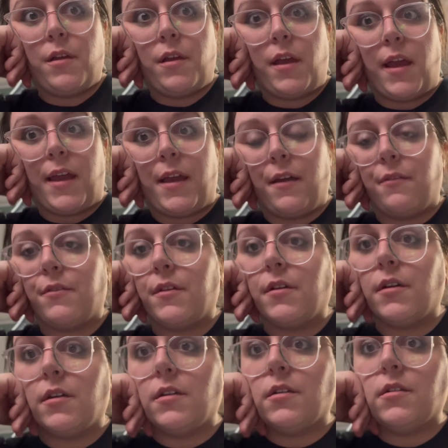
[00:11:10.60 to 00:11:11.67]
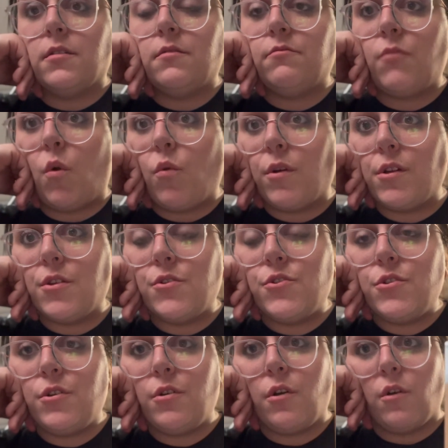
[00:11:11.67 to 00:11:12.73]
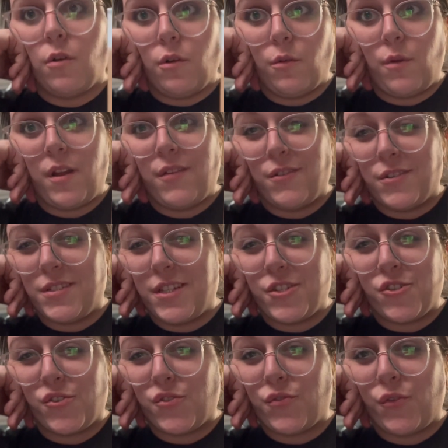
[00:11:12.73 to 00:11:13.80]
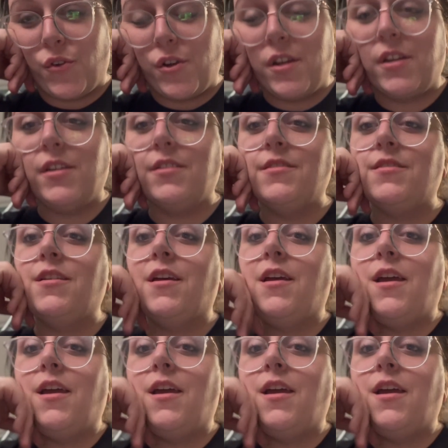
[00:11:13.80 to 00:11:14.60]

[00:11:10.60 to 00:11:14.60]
and the orange or whatever citrus fruit it is.